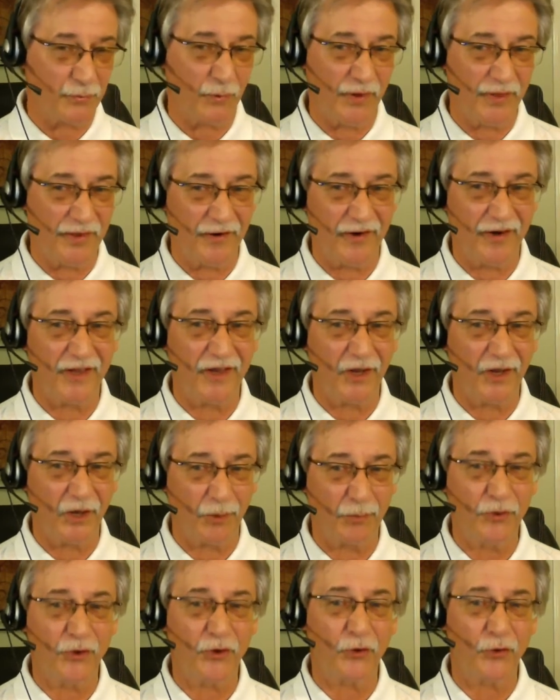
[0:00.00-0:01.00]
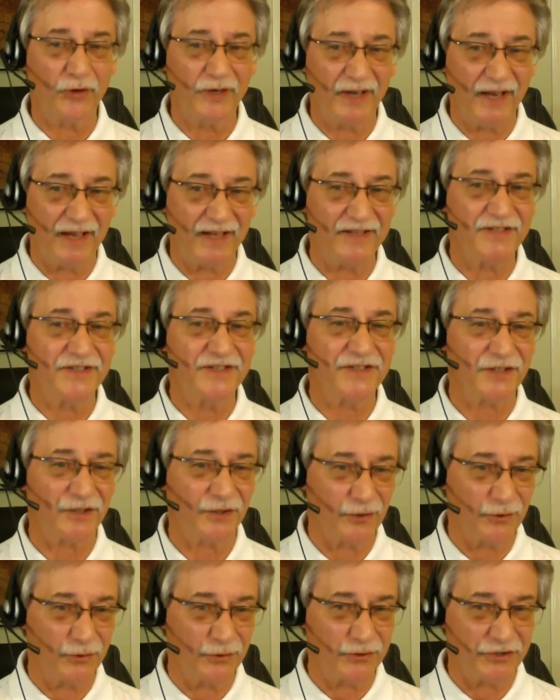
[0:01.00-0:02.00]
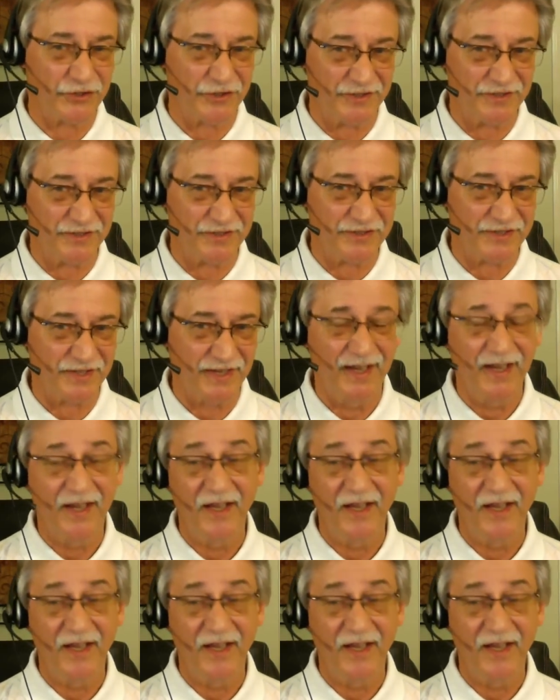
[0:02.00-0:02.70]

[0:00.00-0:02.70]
We're there to help create solutions.